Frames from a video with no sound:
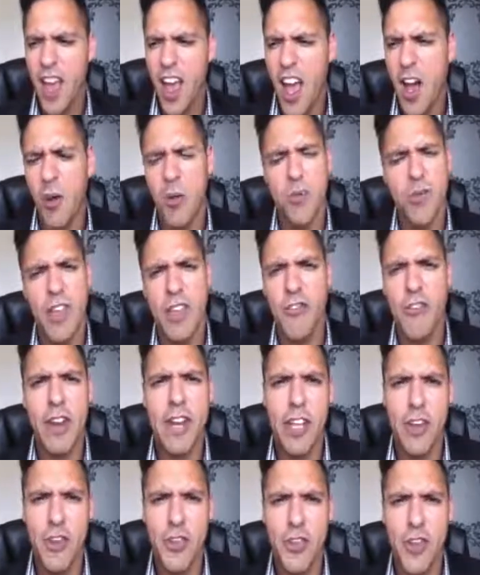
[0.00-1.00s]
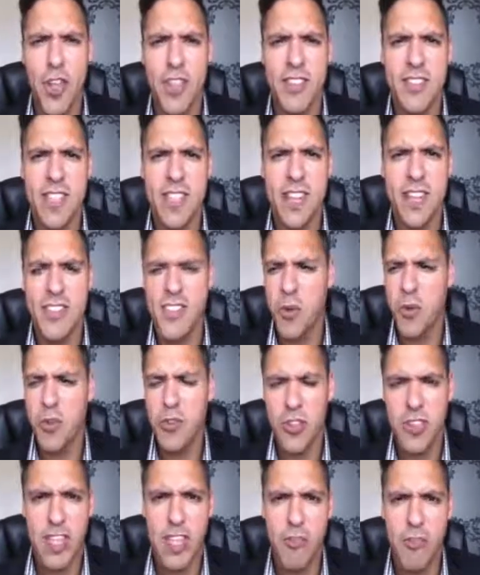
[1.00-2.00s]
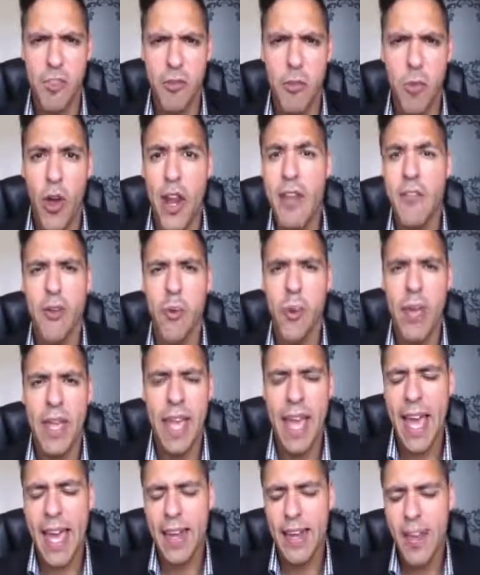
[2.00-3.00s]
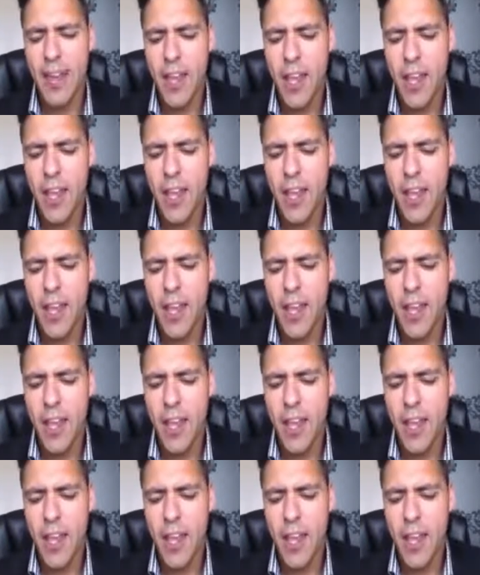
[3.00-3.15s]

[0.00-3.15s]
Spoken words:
oh, they've already got trust in us, so we'll just give them whatever we can.